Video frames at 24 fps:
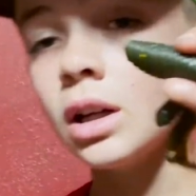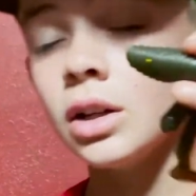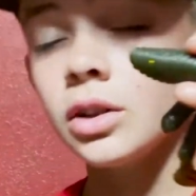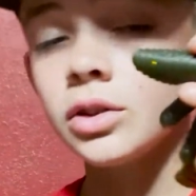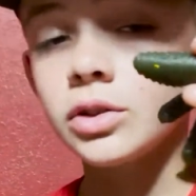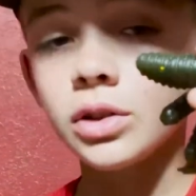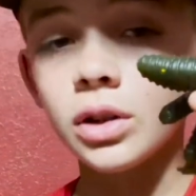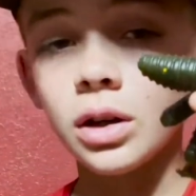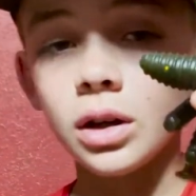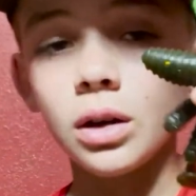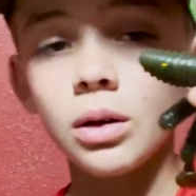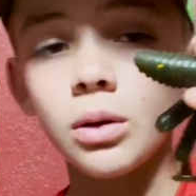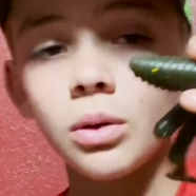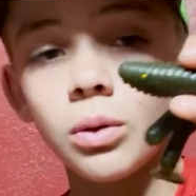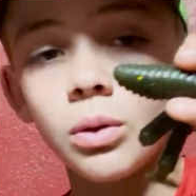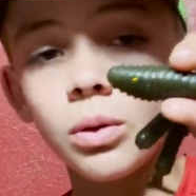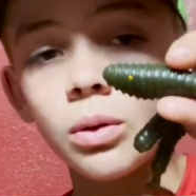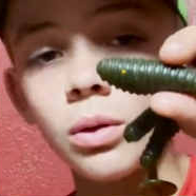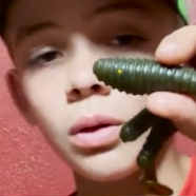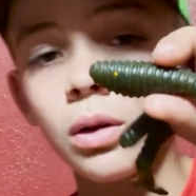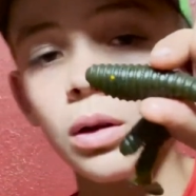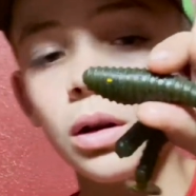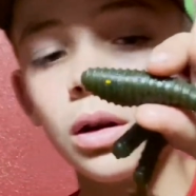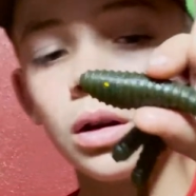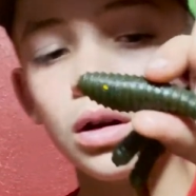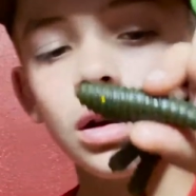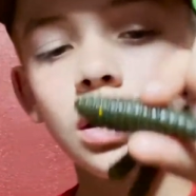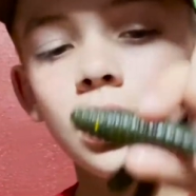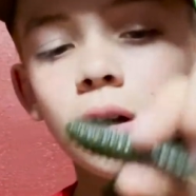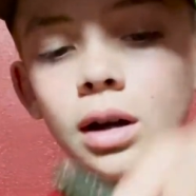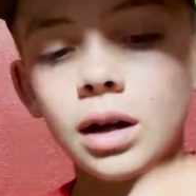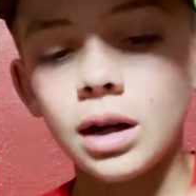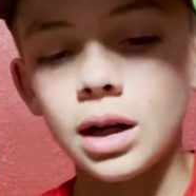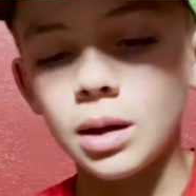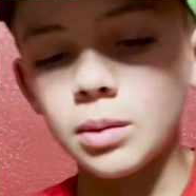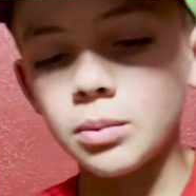So
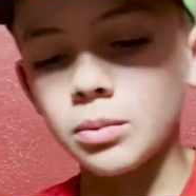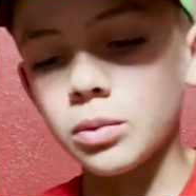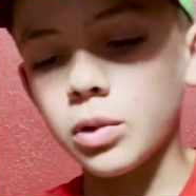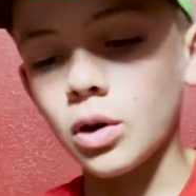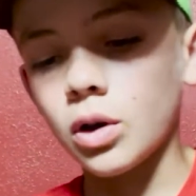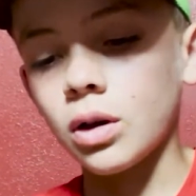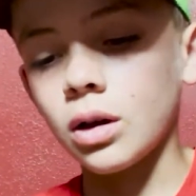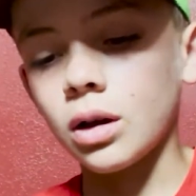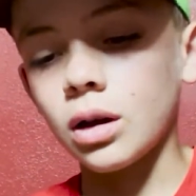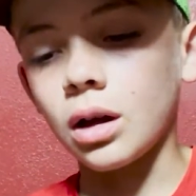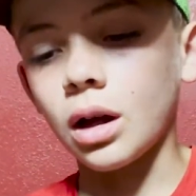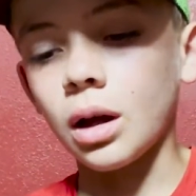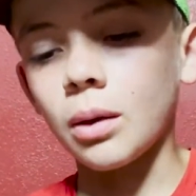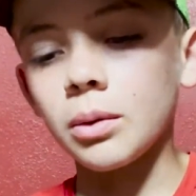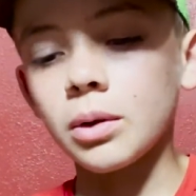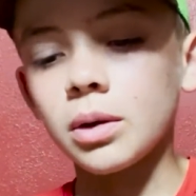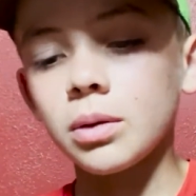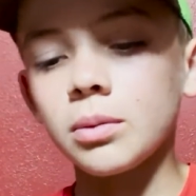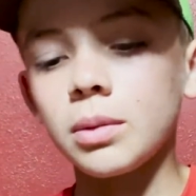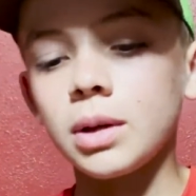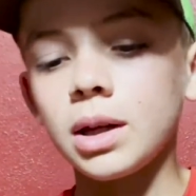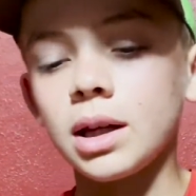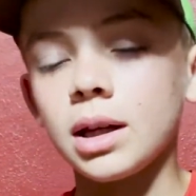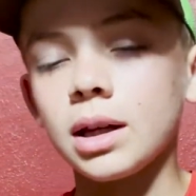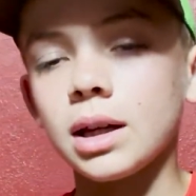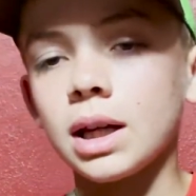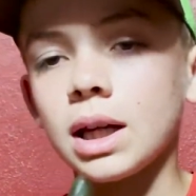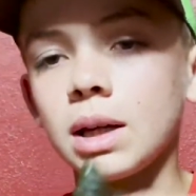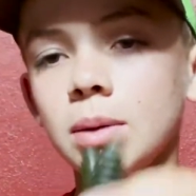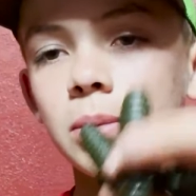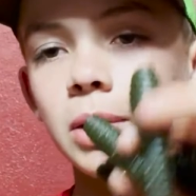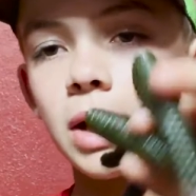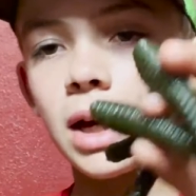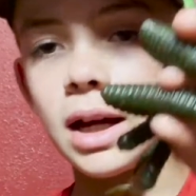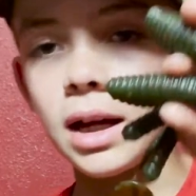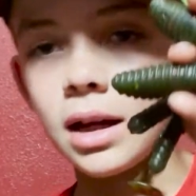I'm pro I'm gonna make a
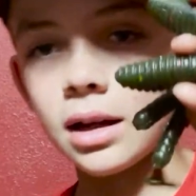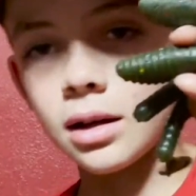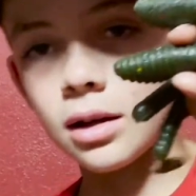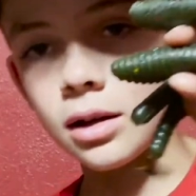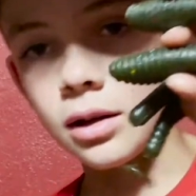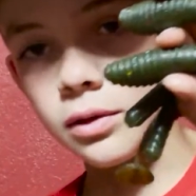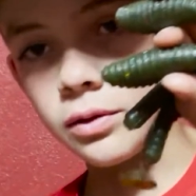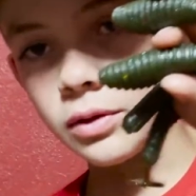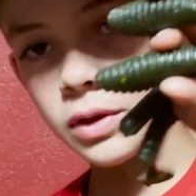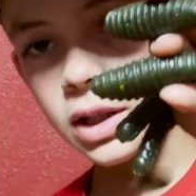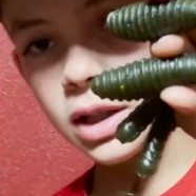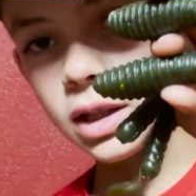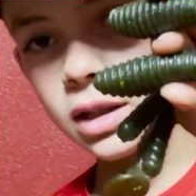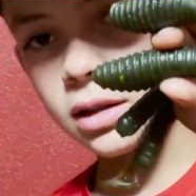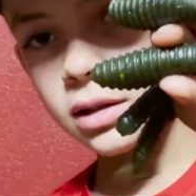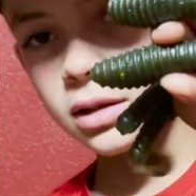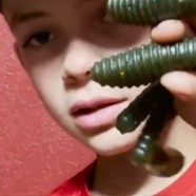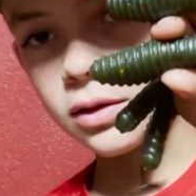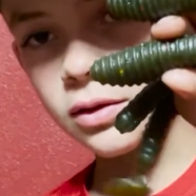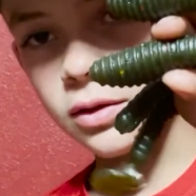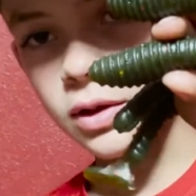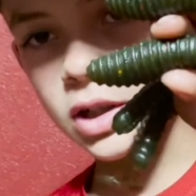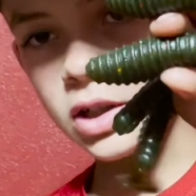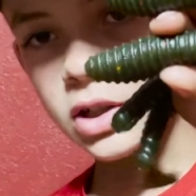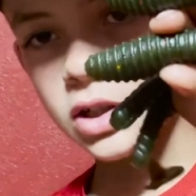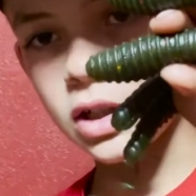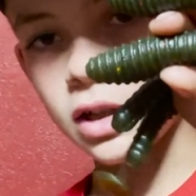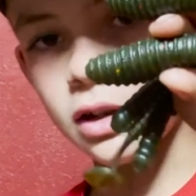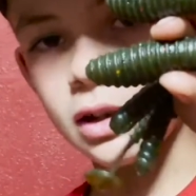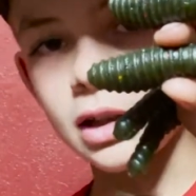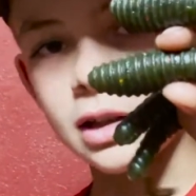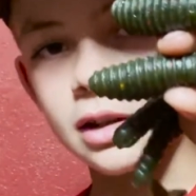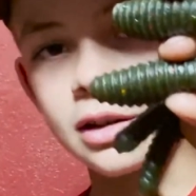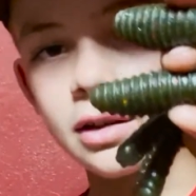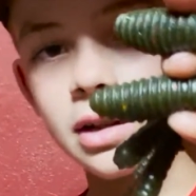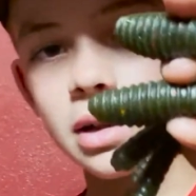pack of these, finish out
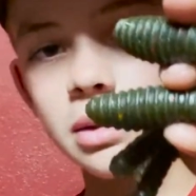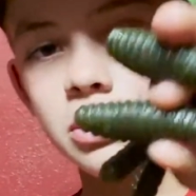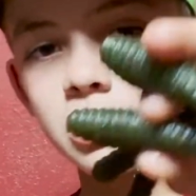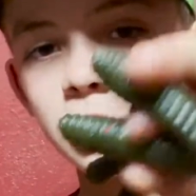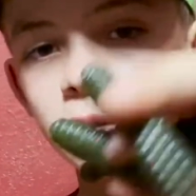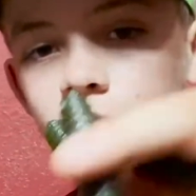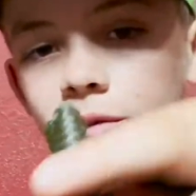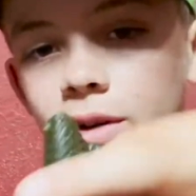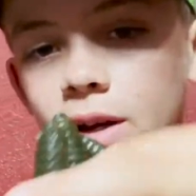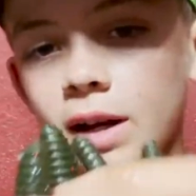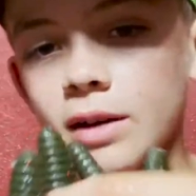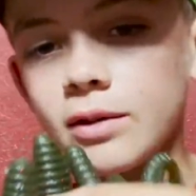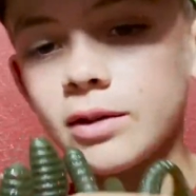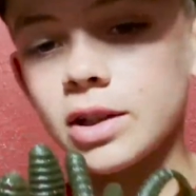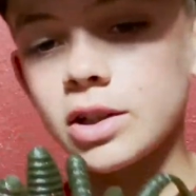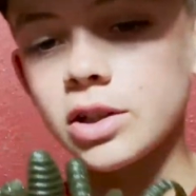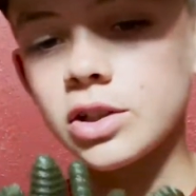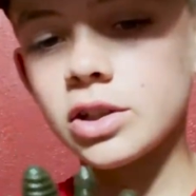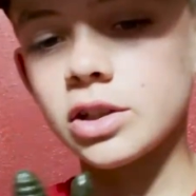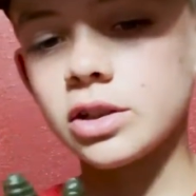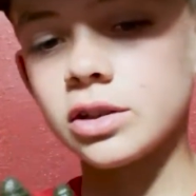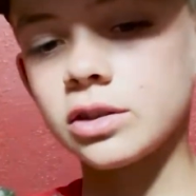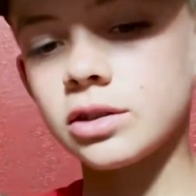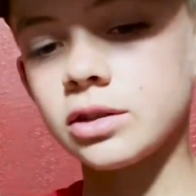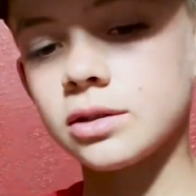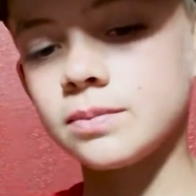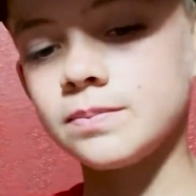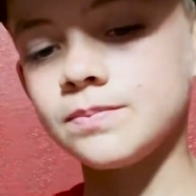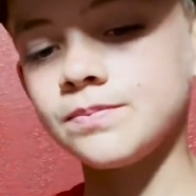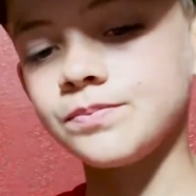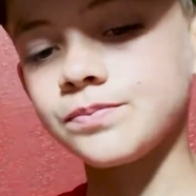these 3.5 inches.